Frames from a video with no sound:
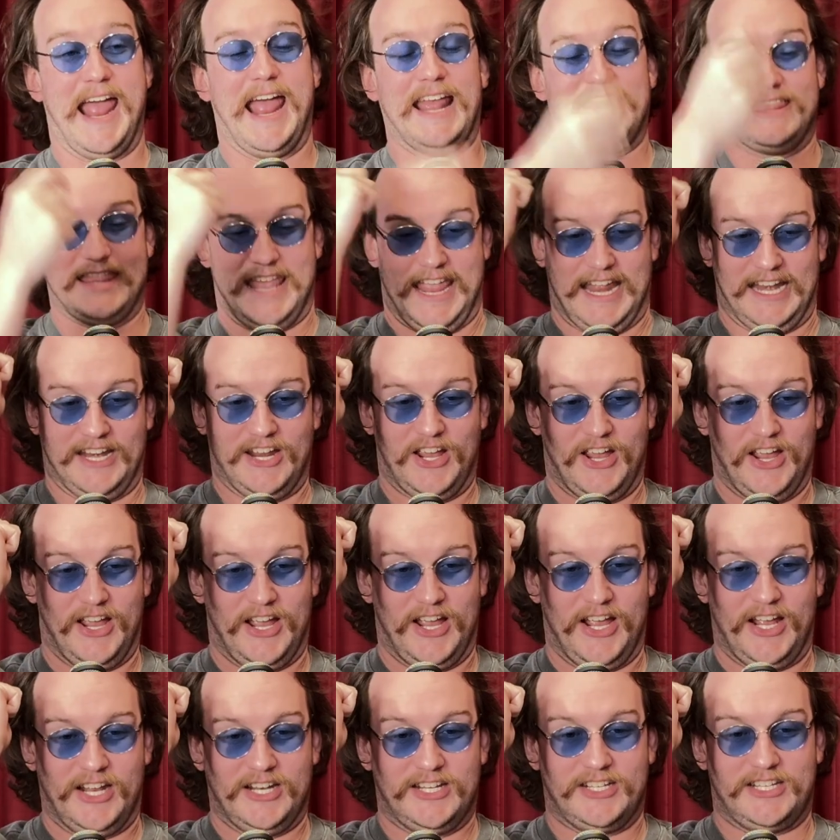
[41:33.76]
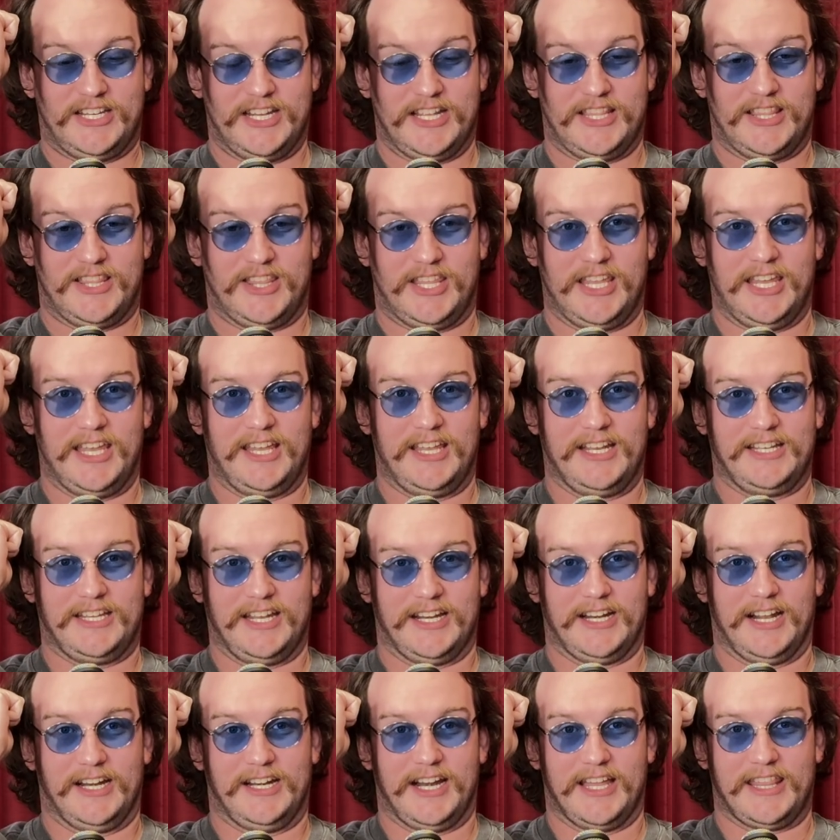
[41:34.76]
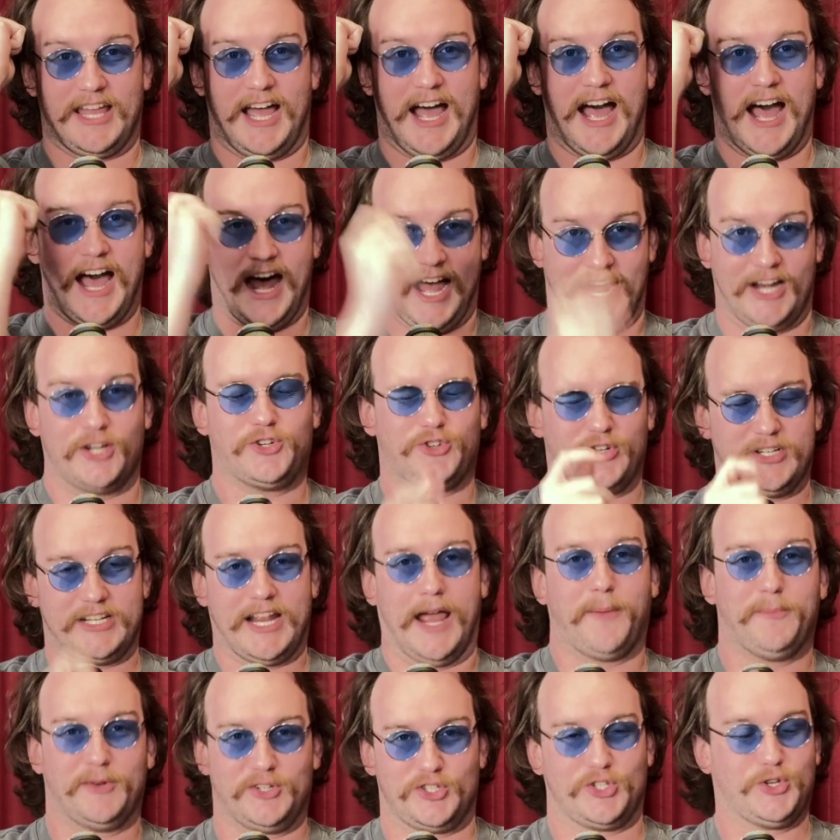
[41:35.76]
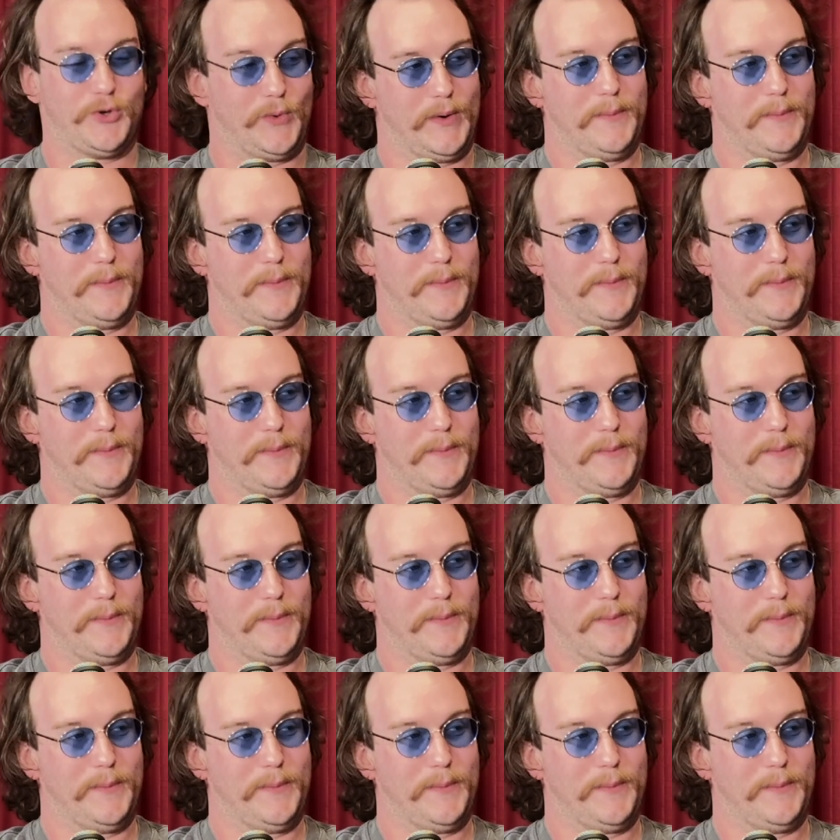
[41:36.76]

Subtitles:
And then did another 100 damage